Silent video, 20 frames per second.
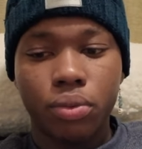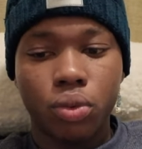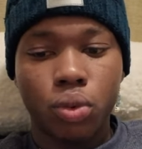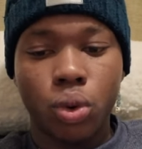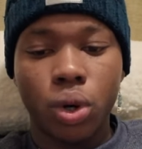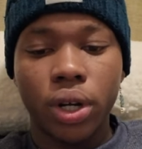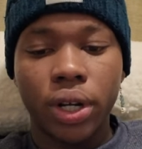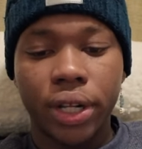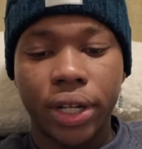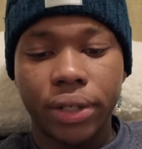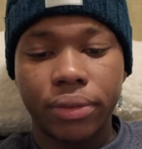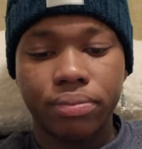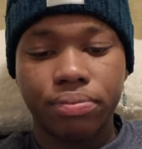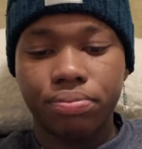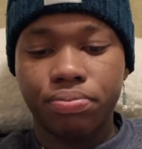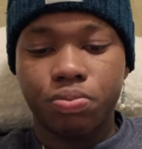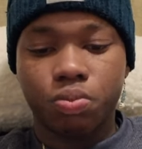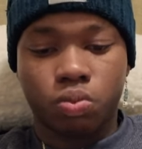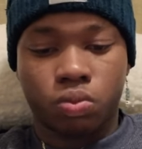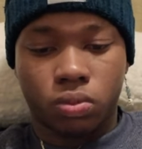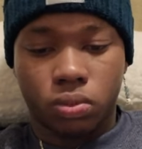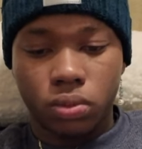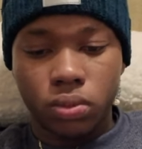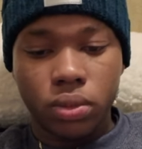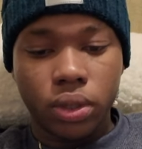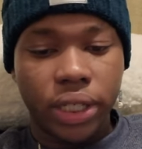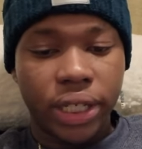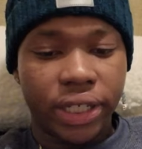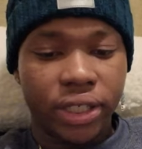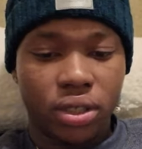One hit
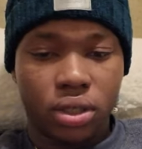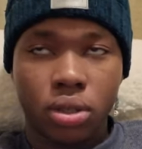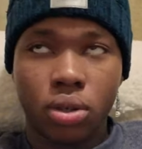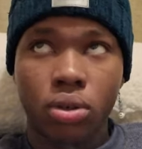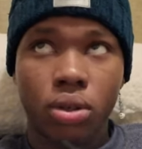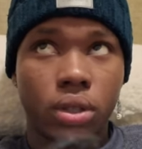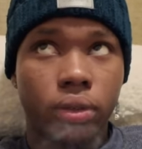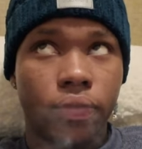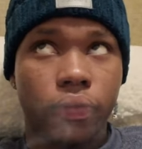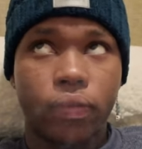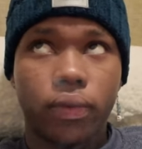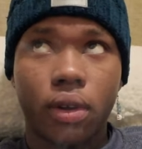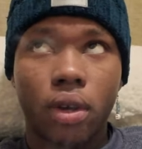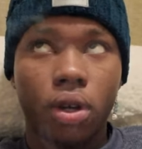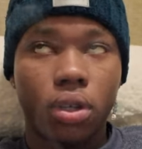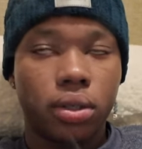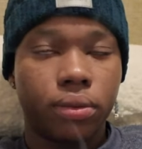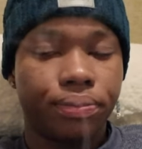is totally fucked.